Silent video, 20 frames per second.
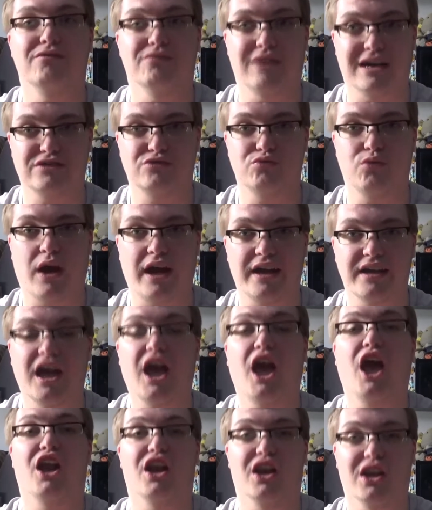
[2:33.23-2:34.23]
That's right,
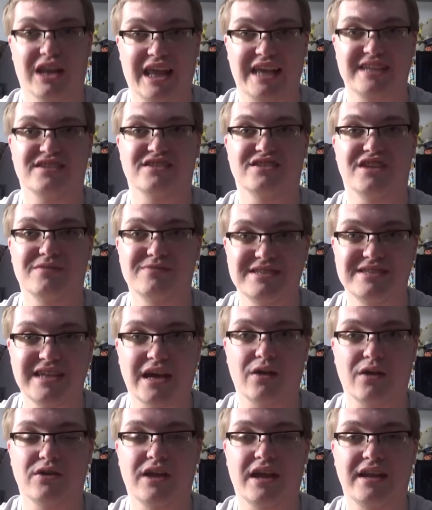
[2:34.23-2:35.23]
Legend of
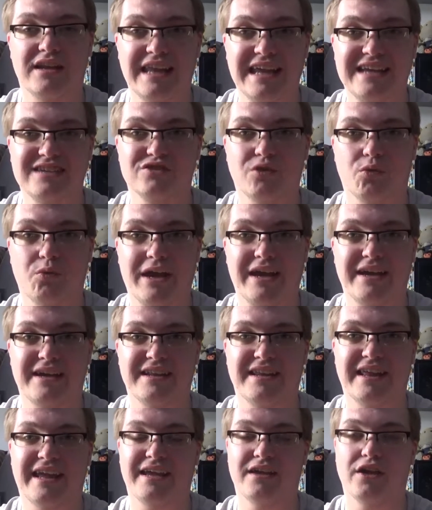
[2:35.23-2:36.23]
Zelda Link's
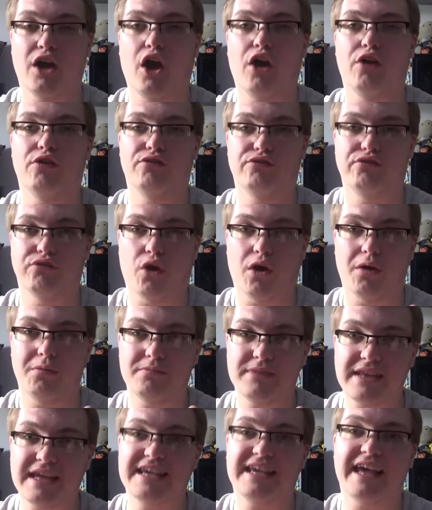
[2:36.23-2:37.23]
Awakening
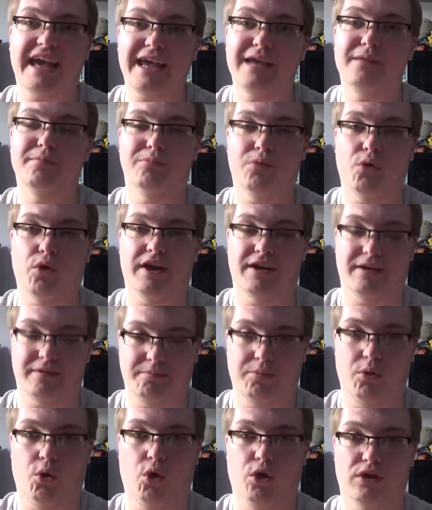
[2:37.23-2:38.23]
from the Game Boy
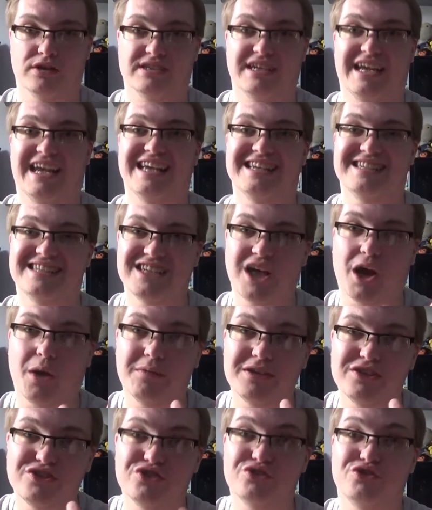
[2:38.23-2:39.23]
port is
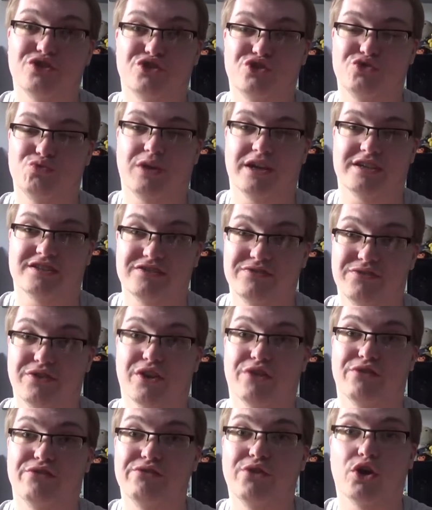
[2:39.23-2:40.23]
coming to the Switch for
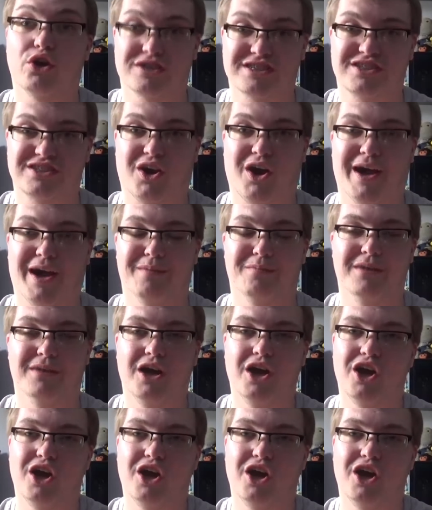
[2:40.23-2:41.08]
the first time.